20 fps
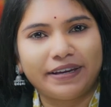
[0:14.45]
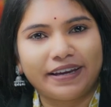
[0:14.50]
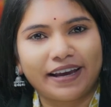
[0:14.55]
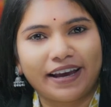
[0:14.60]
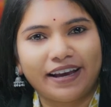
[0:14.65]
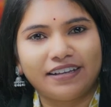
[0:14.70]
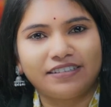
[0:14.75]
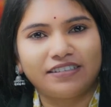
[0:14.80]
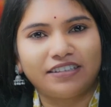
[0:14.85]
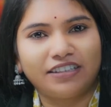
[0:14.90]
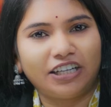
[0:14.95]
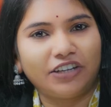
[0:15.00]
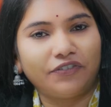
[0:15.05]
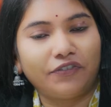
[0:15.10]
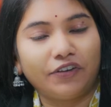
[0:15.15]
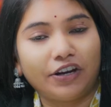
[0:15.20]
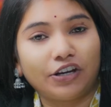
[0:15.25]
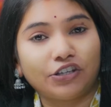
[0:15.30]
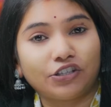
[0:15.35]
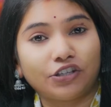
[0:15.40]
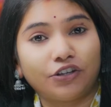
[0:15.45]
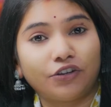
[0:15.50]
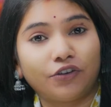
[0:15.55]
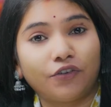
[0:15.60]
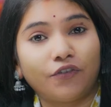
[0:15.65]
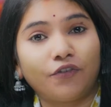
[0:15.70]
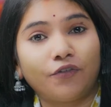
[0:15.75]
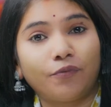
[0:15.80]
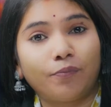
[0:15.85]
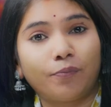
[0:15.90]
BIS
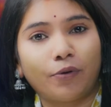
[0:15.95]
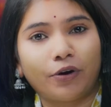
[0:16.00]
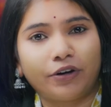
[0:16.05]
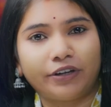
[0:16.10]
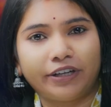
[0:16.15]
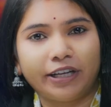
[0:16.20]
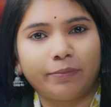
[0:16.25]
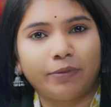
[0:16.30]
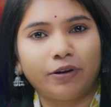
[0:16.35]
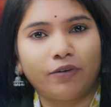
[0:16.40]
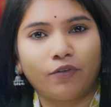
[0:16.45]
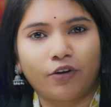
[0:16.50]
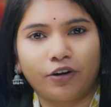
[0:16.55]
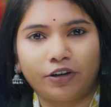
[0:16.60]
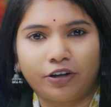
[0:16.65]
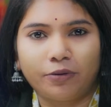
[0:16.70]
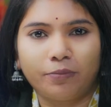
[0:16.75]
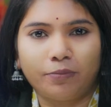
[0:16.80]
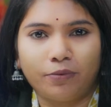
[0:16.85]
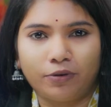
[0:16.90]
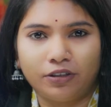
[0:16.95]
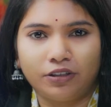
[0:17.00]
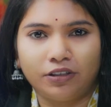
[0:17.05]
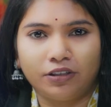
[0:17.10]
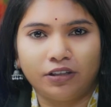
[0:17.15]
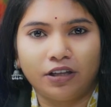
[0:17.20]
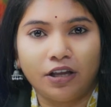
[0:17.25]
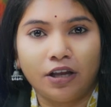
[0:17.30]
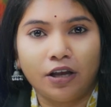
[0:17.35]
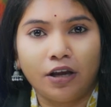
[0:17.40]
certification of potable water
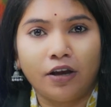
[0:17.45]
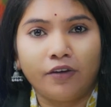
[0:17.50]
bottle,